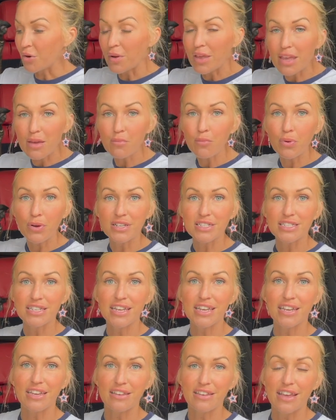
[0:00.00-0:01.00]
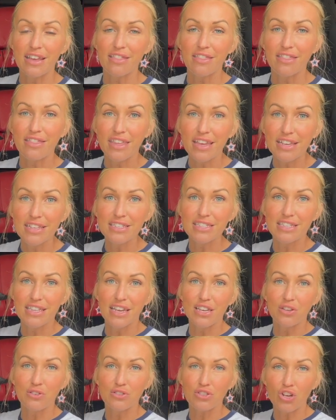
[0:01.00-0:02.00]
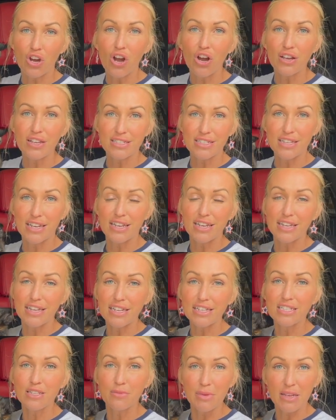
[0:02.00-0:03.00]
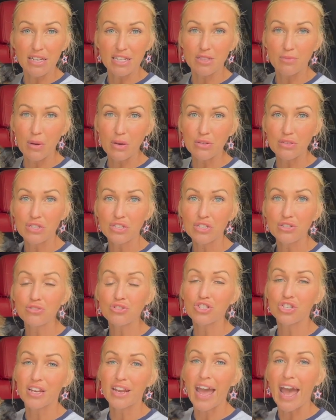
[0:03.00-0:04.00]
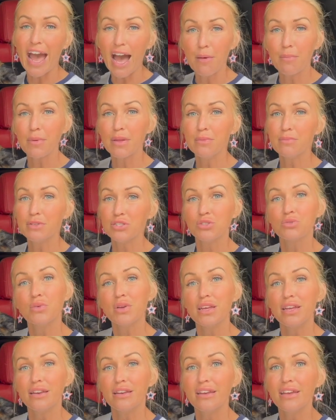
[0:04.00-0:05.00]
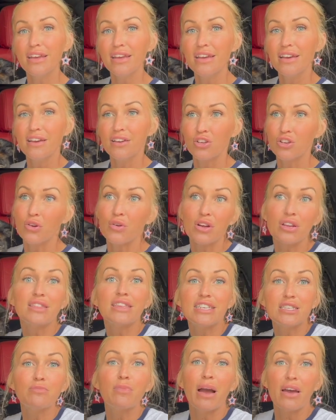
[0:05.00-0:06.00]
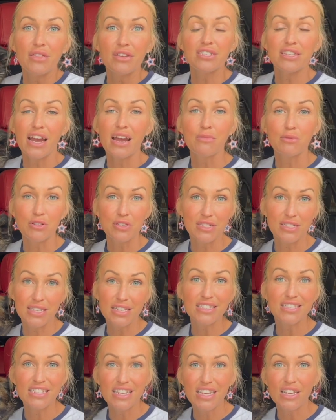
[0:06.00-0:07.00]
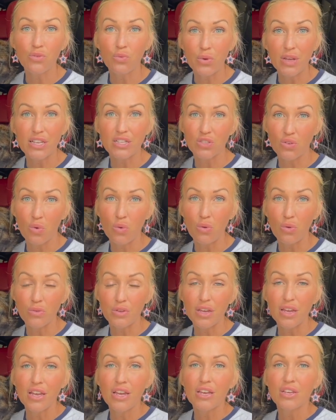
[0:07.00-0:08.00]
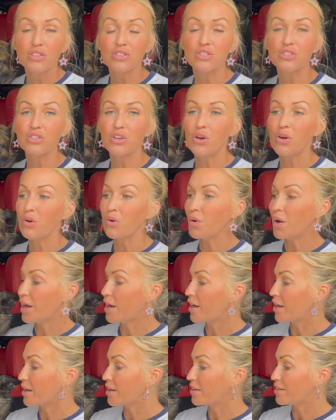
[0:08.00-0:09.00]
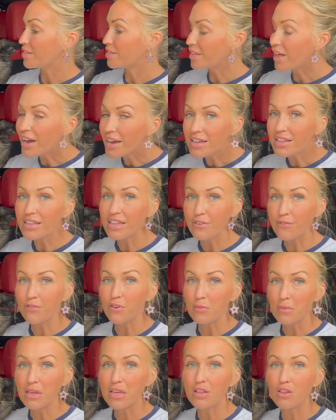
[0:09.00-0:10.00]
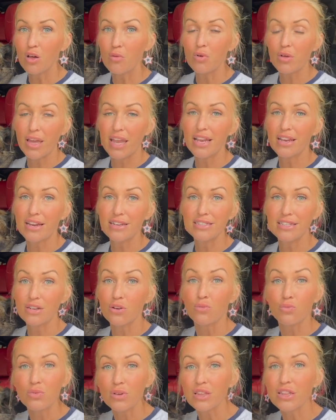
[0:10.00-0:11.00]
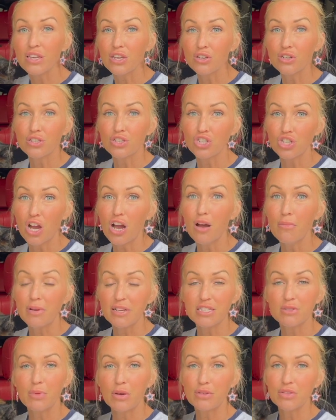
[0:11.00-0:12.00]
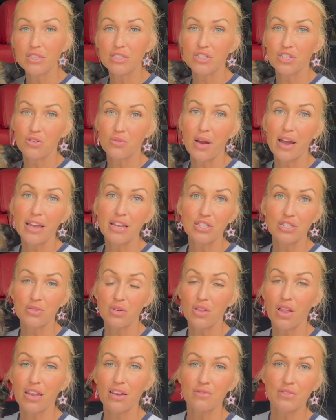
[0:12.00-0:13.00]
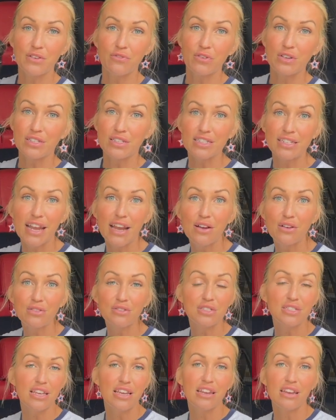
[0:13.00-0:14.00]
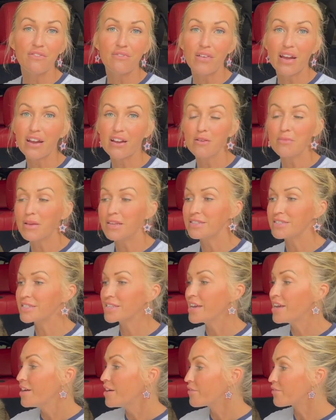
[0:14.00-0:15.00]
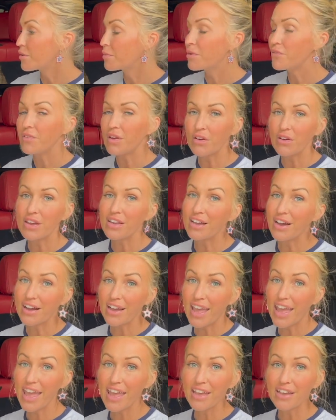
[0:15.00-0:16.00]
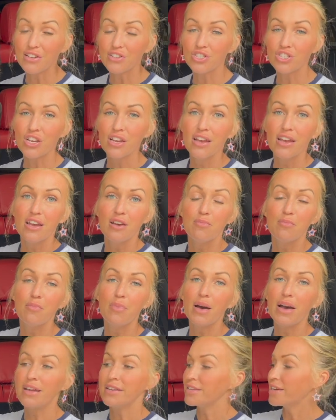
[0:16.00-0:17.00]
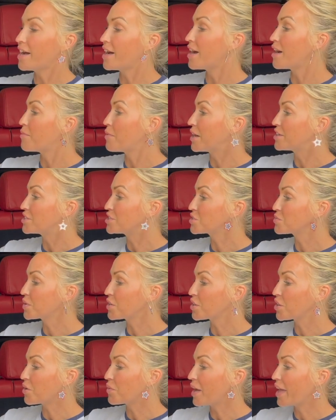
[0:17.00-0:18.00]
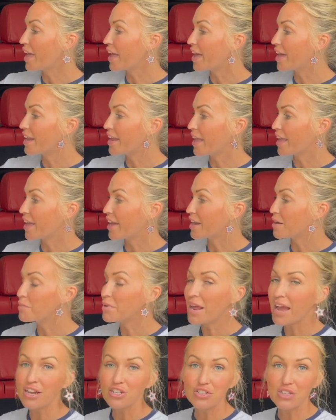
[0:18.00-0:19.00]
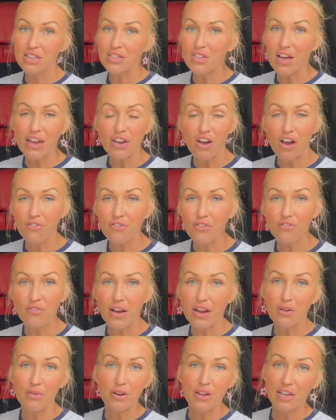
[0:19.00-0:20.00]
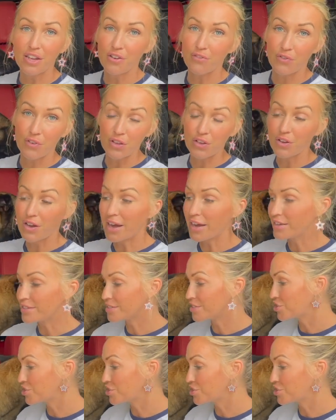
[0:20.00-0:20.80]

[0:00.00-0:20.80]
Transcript: imprinting and things that your dog is gonna need to be exposed to should happen between, or at least by the time they're 16 weeks old. So luckily for me, Global Canine did a really good job exposing to Riot to a lot of different sounds and environments from a very young age. But I just wanna go ahead and I'm gonna actually light off a firework here for you guys,